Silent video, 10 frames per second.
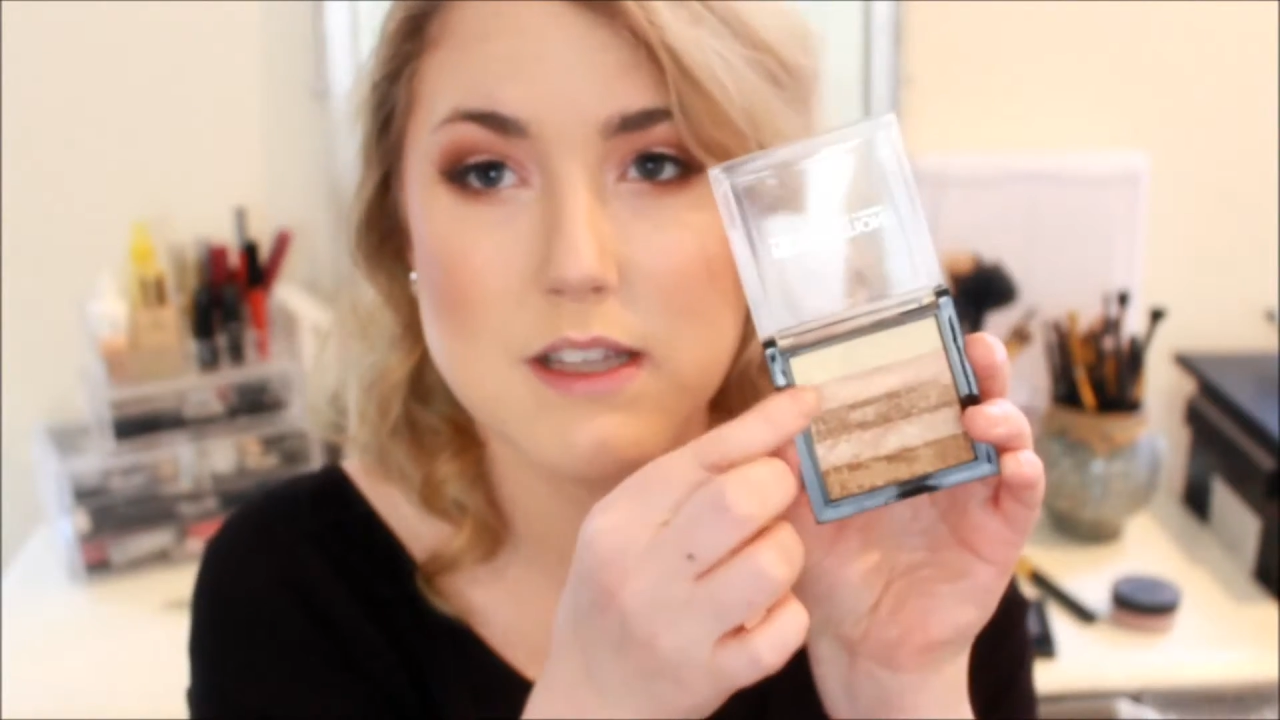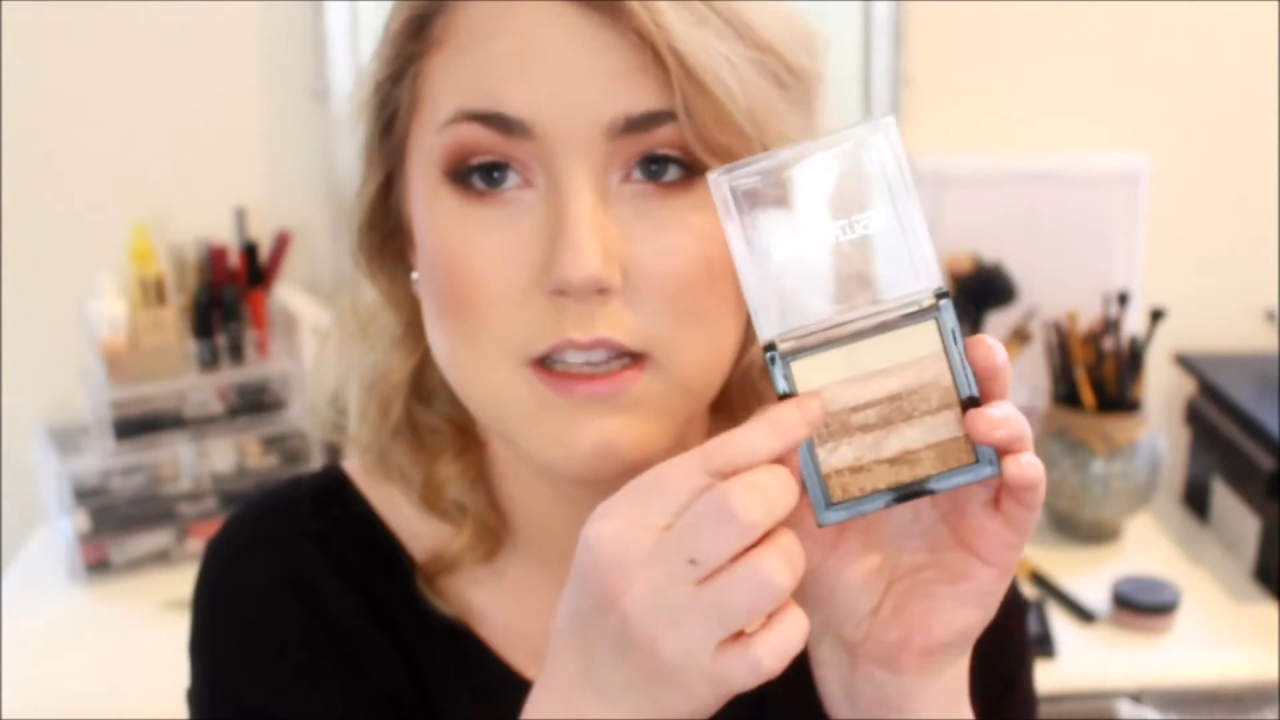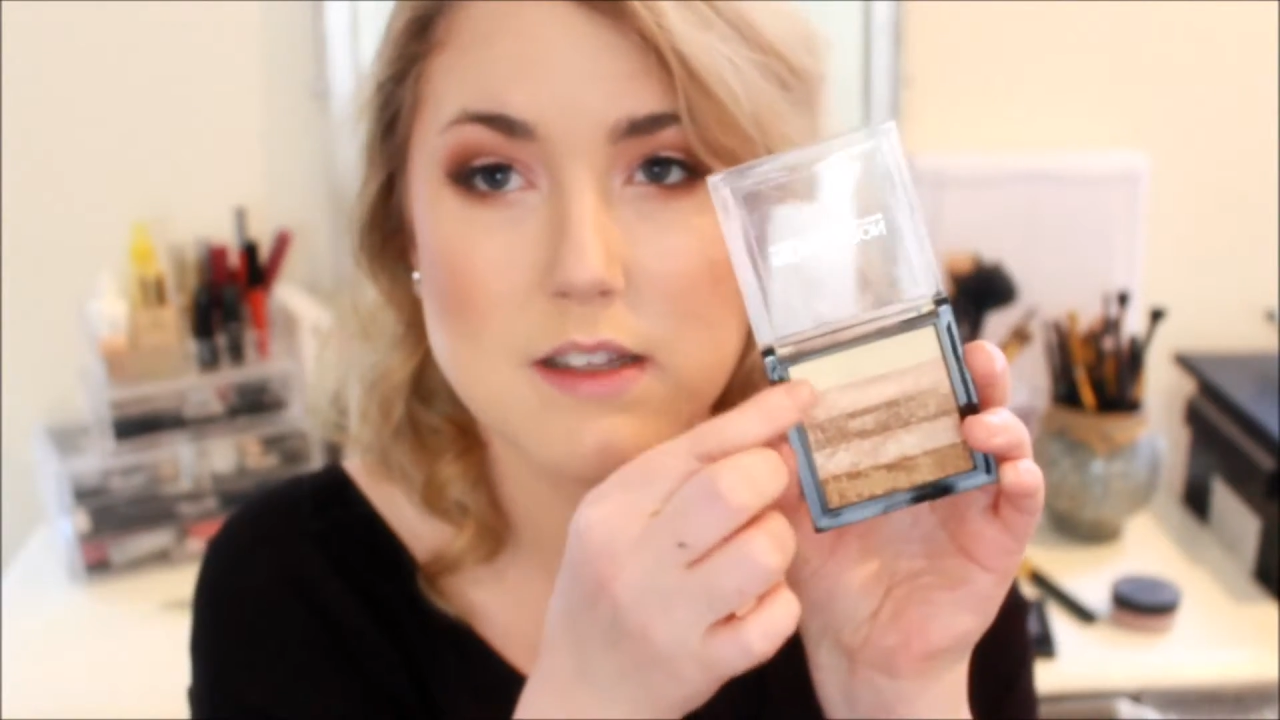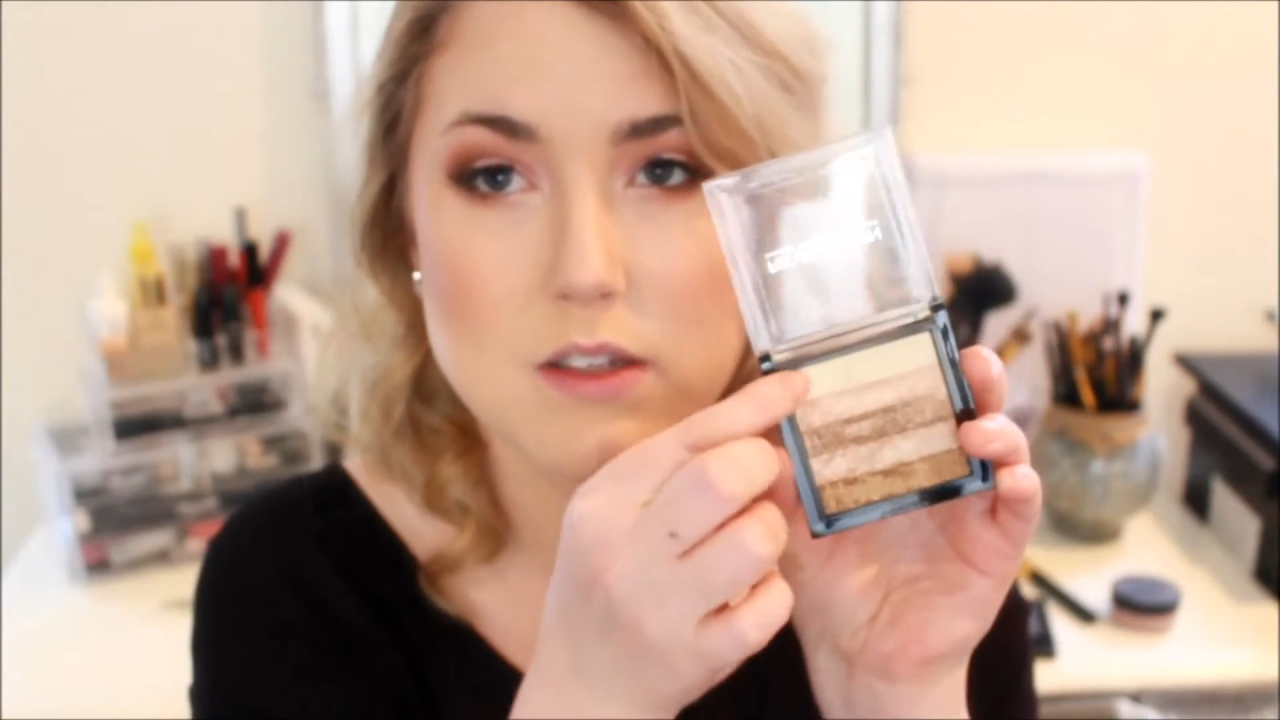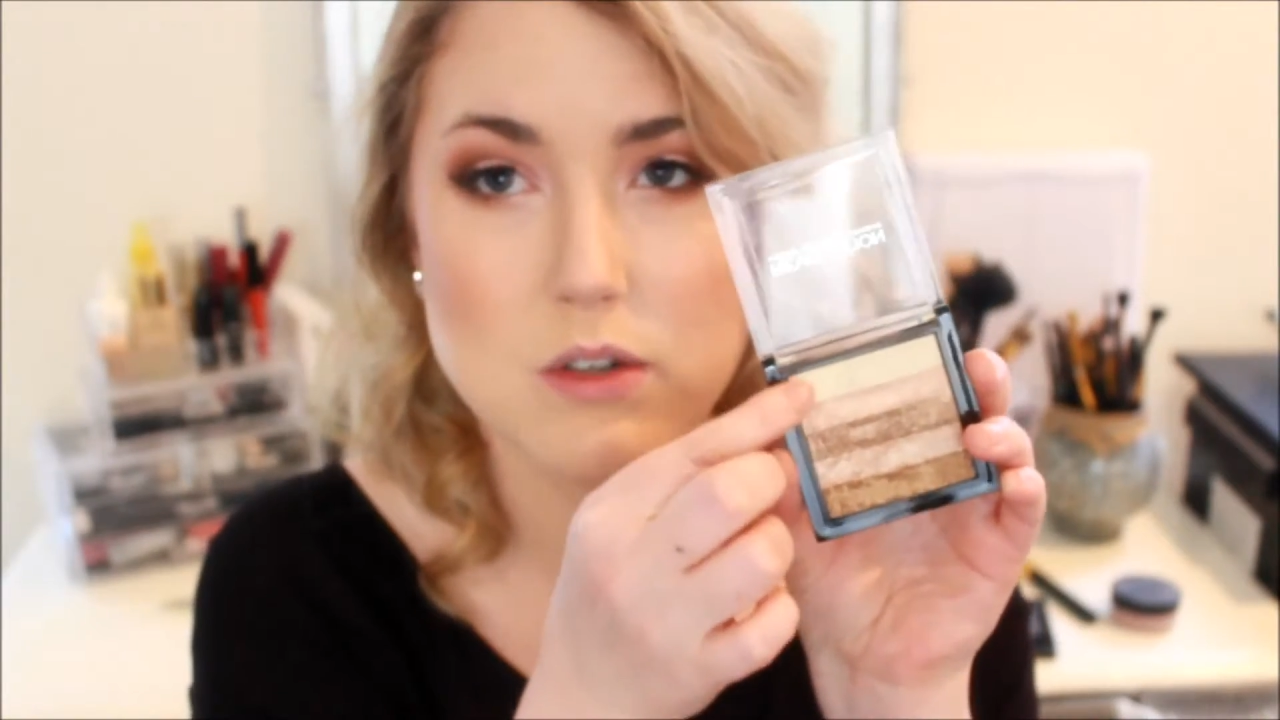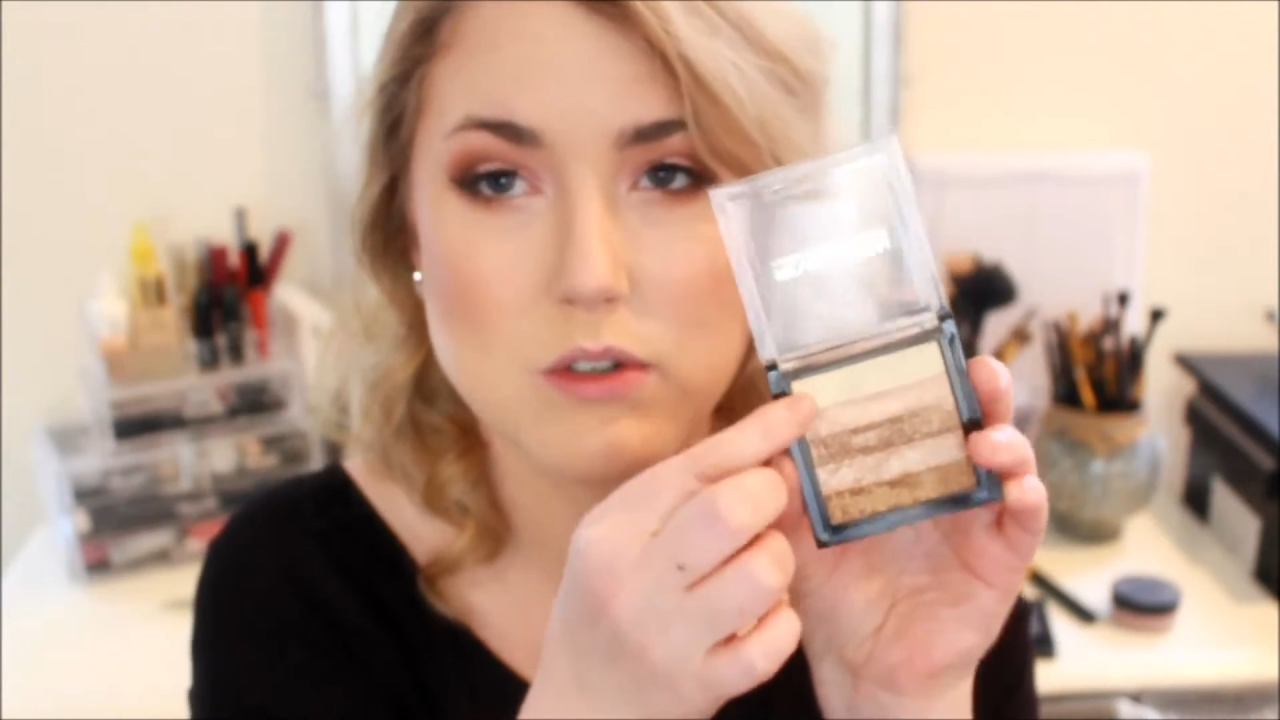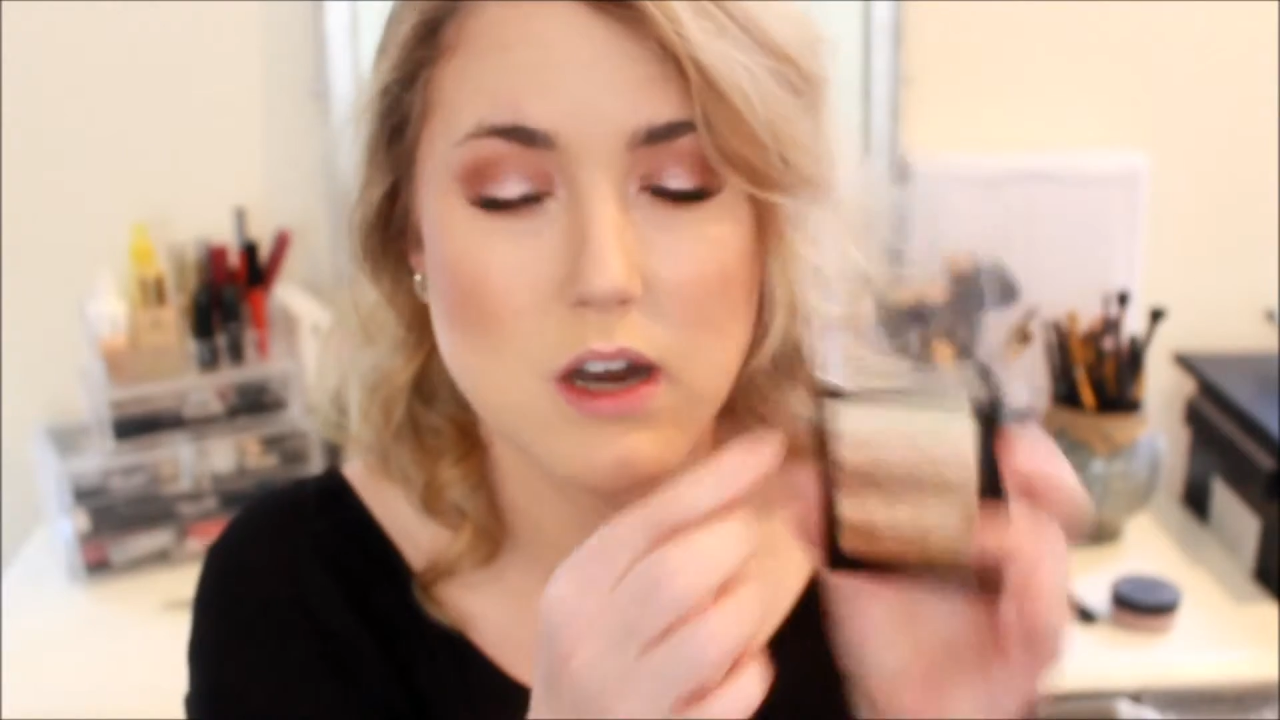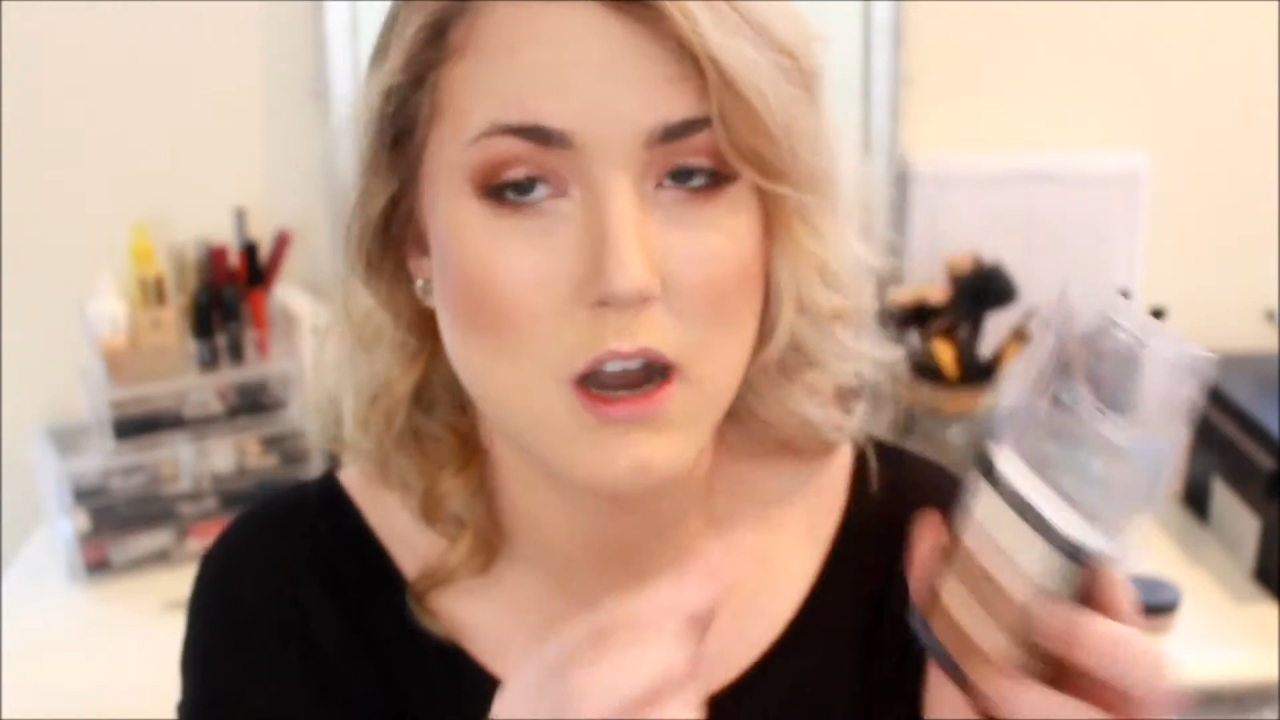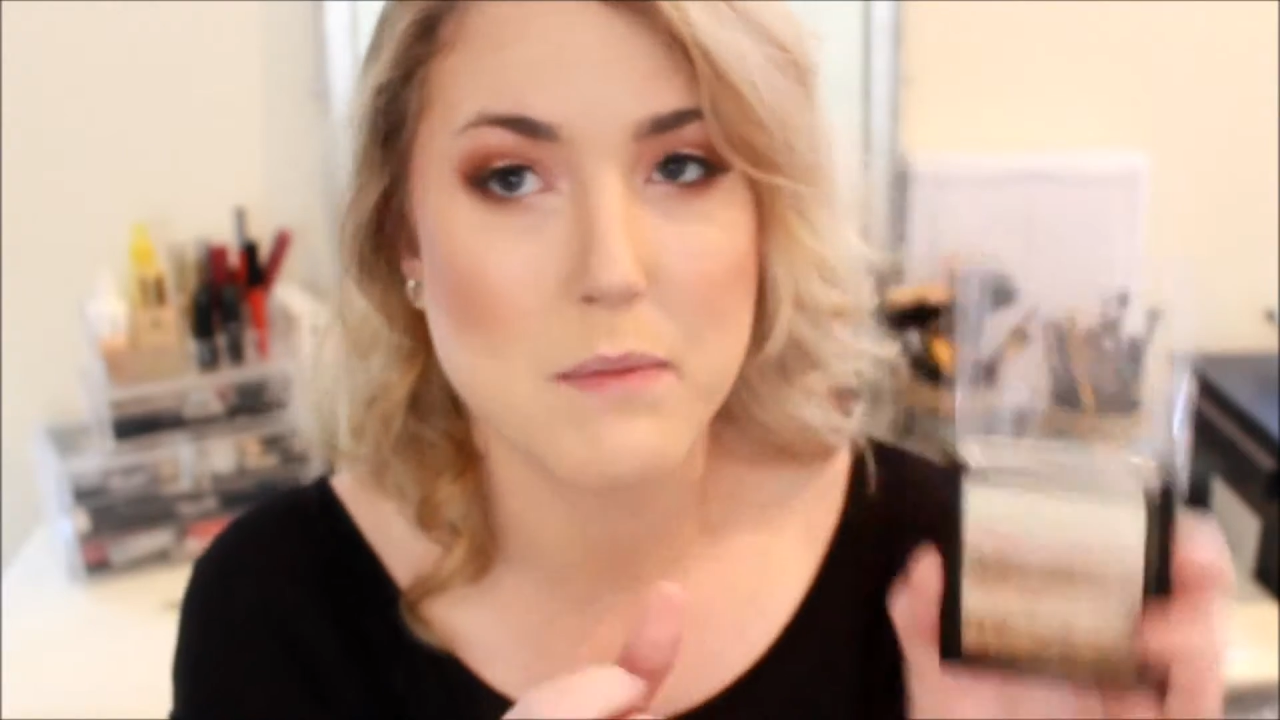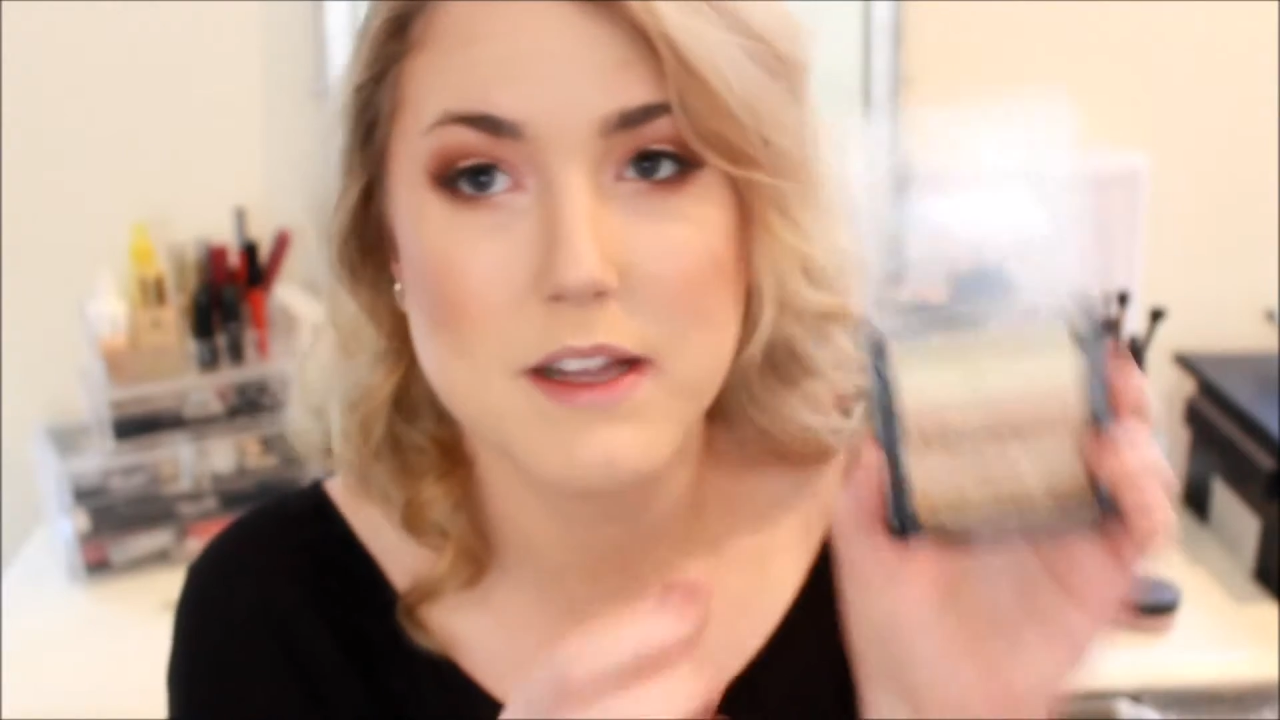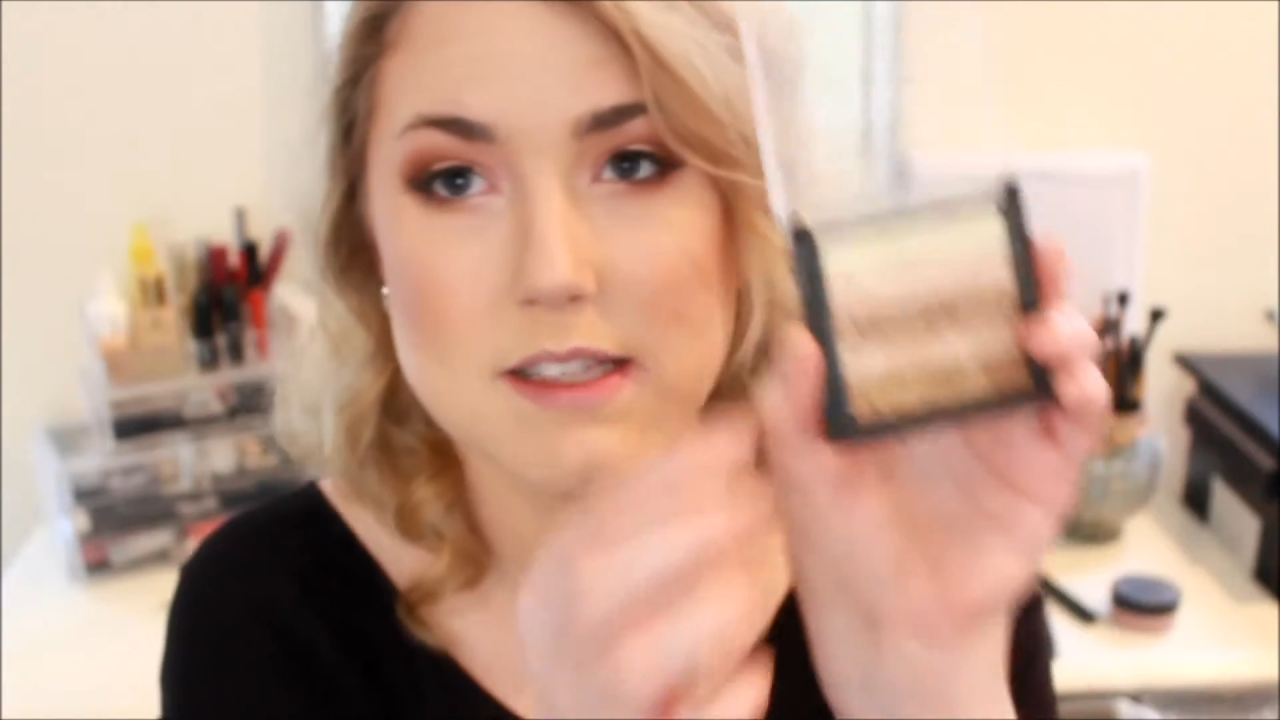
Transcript: these two top.